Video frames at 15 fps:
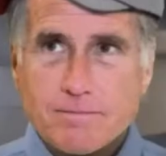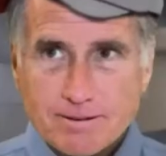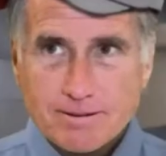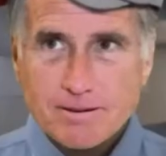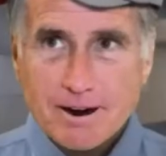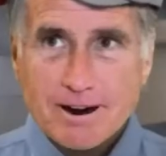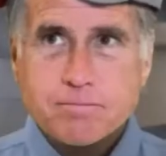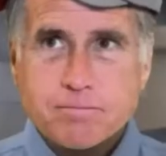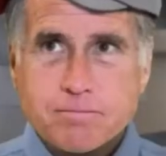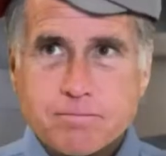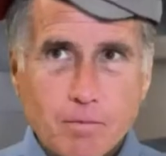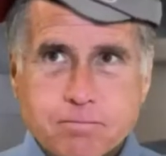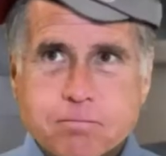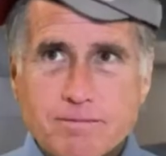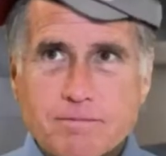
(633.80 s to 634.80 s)
Thompson
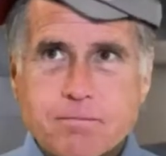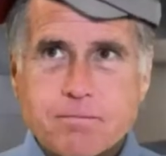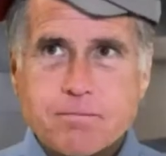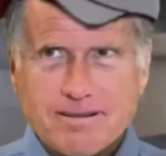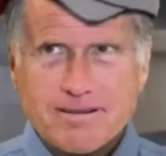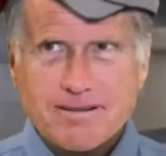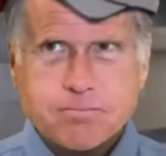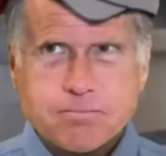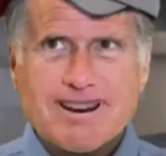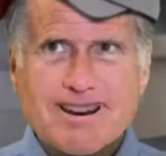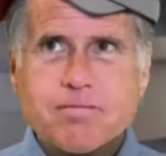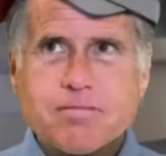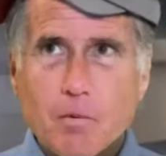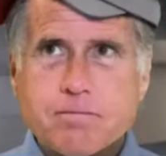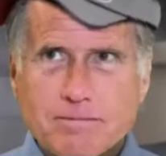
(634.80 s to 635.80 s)
wrote, Don't let the
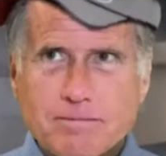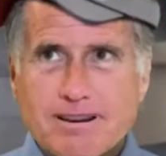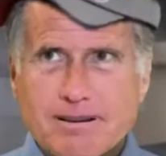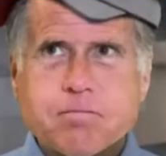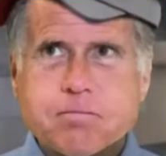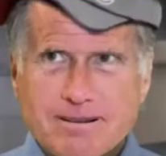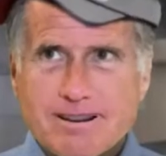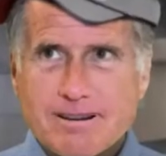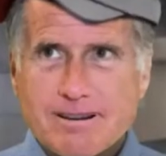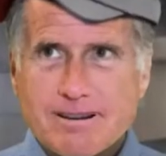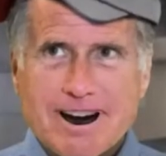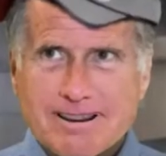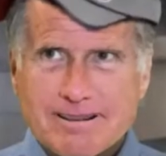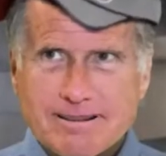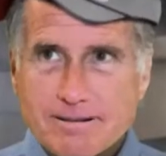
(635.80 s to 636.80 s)
door hit you in the ass.